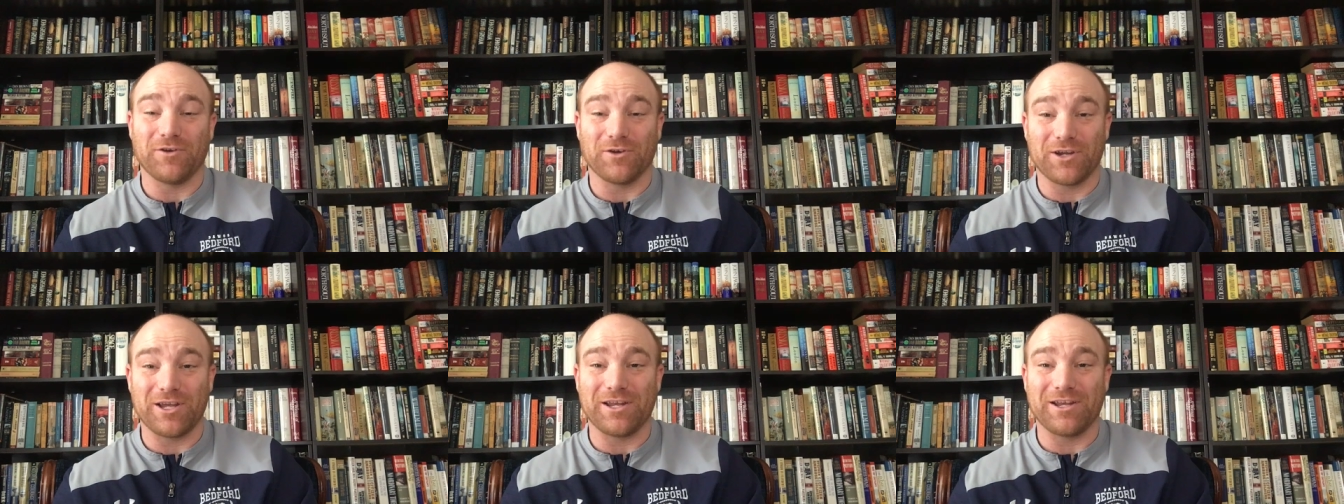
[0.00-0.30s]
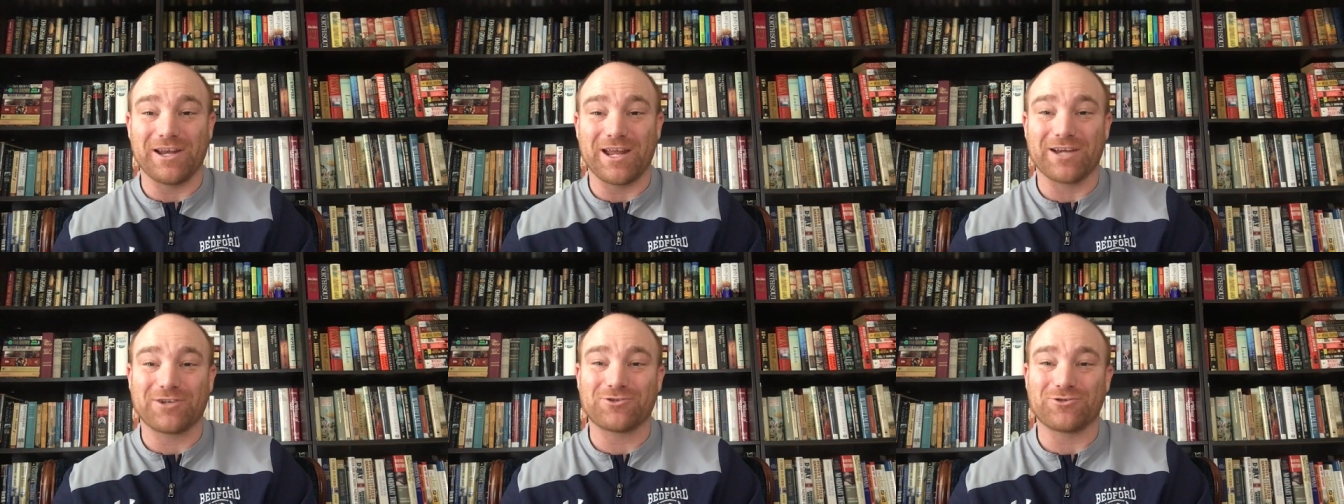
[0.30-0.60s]
you're
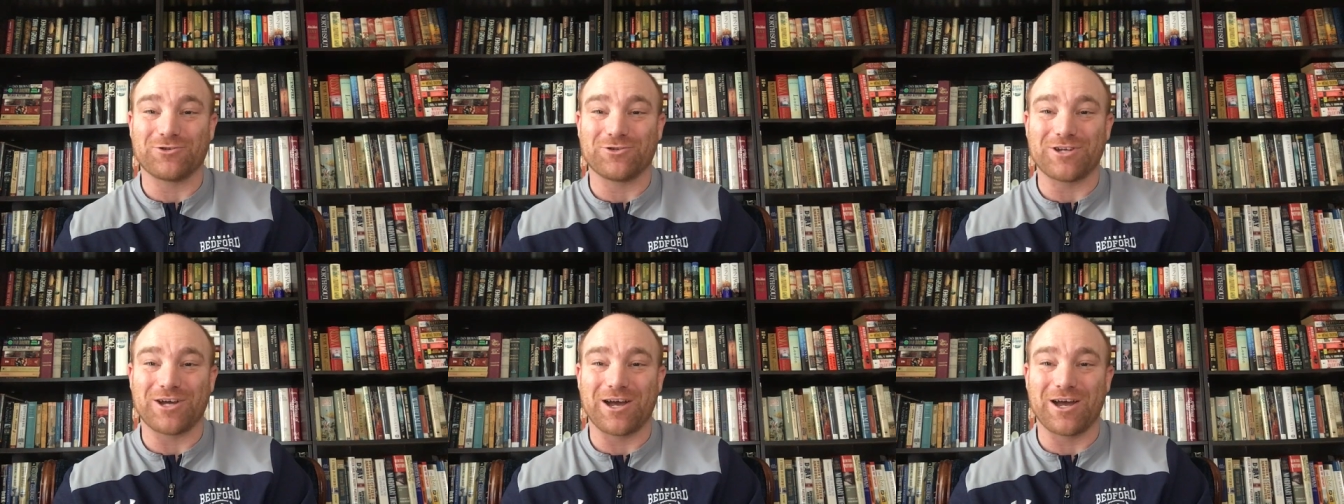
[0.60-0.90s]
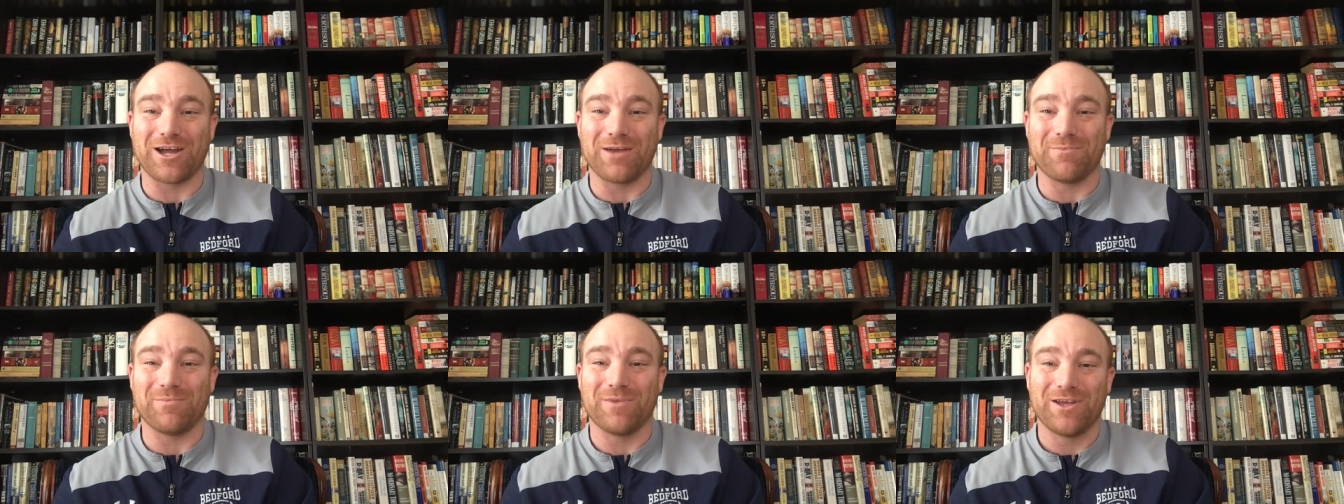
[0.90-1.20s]
getting extra
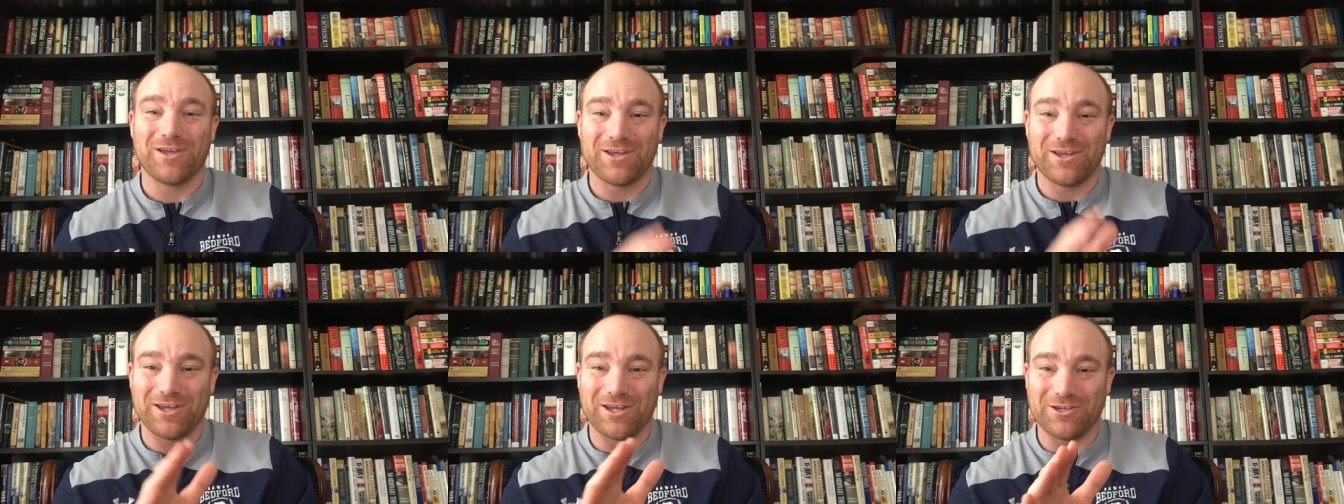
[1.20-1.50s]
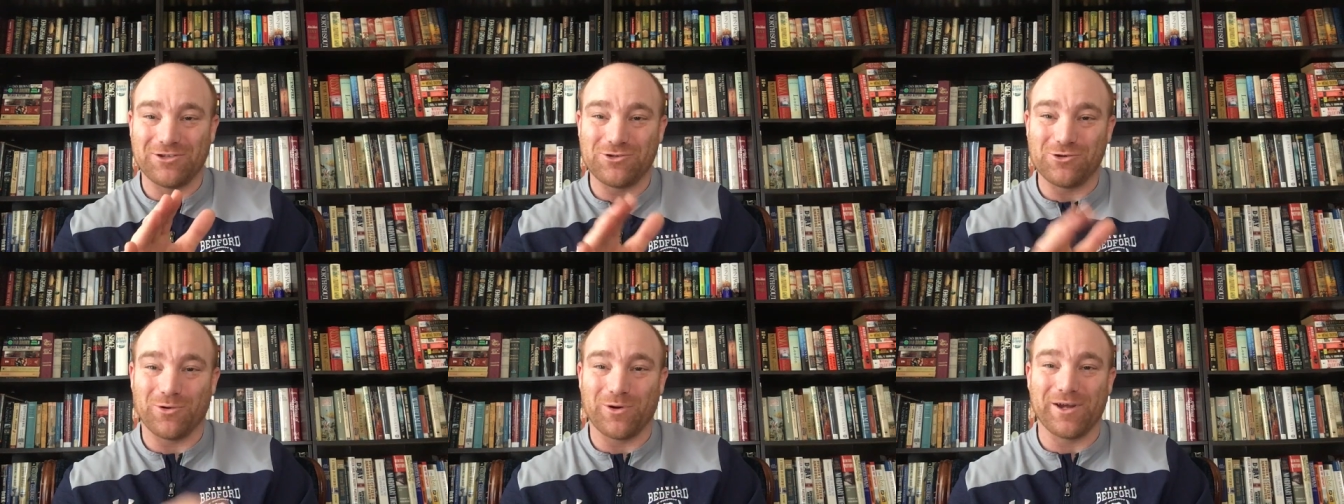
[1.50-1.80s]
time,
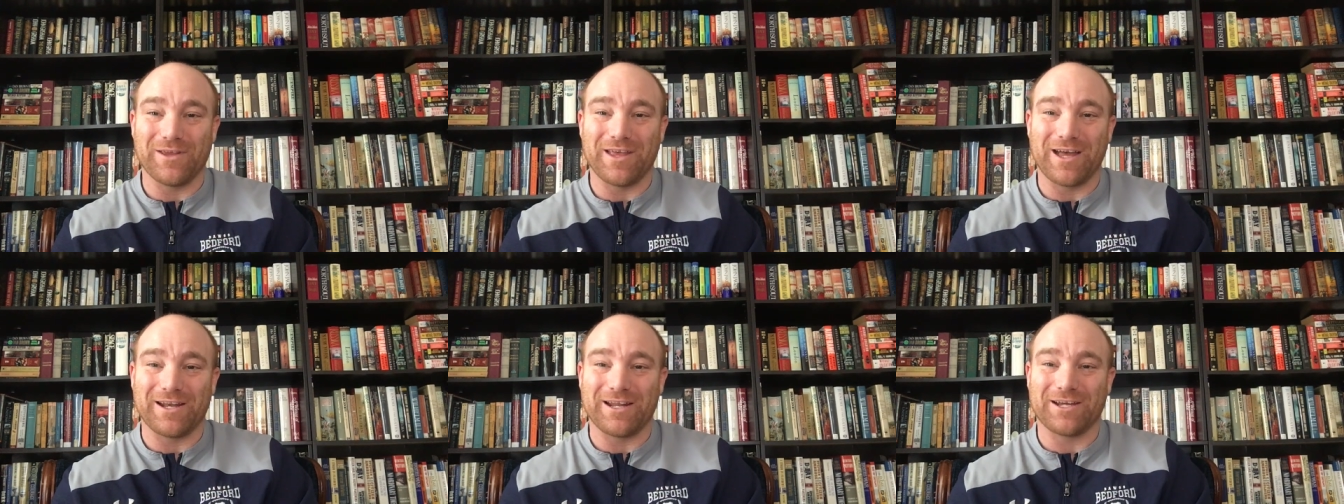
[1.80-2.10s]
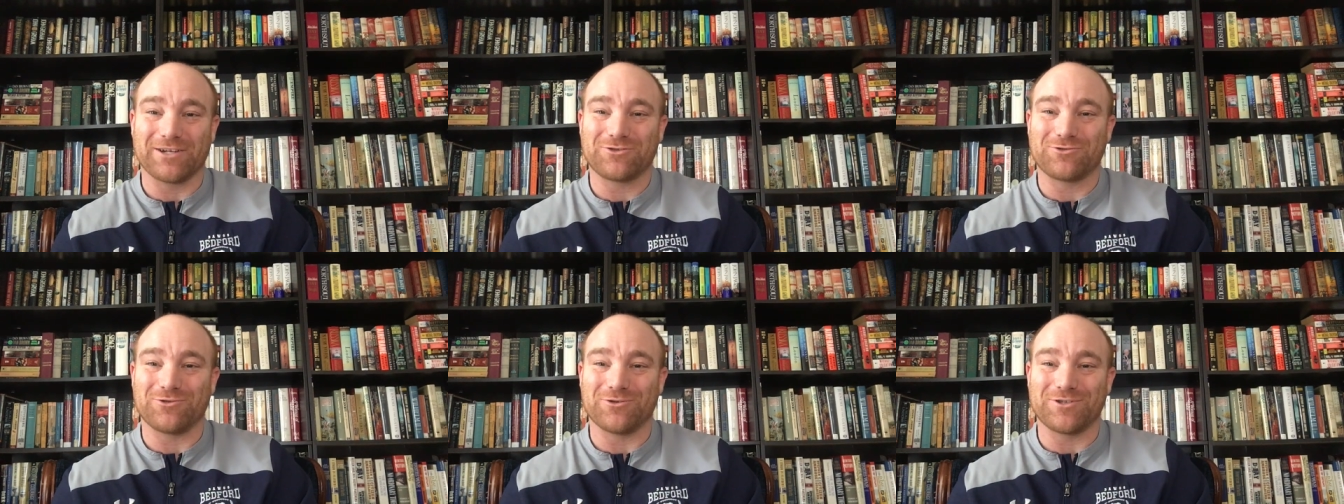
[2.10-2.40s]
enjoy that
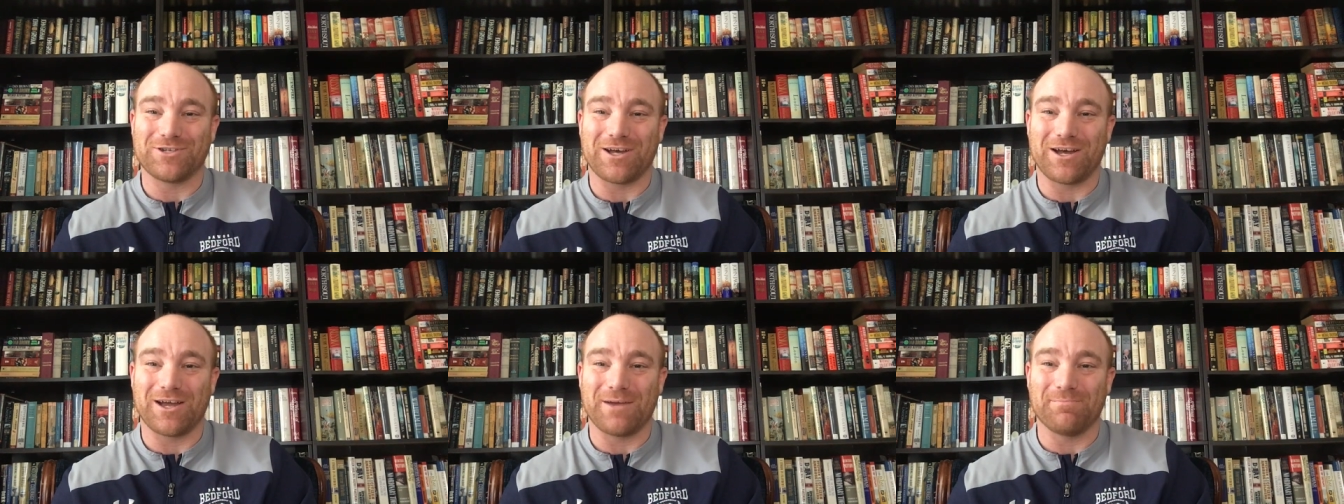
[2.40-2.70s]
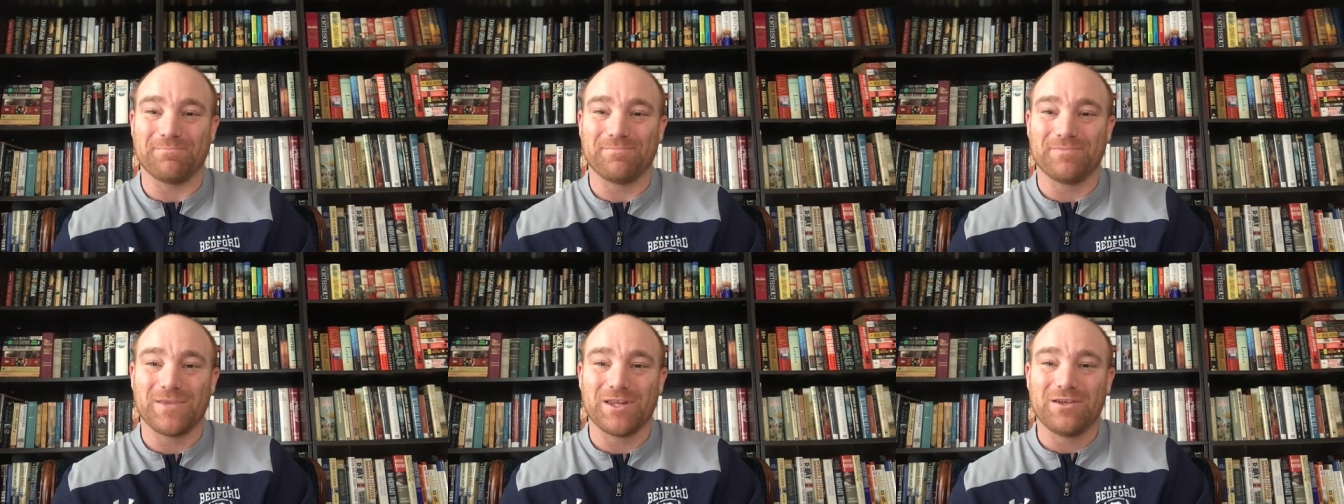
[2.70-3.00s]
extra time.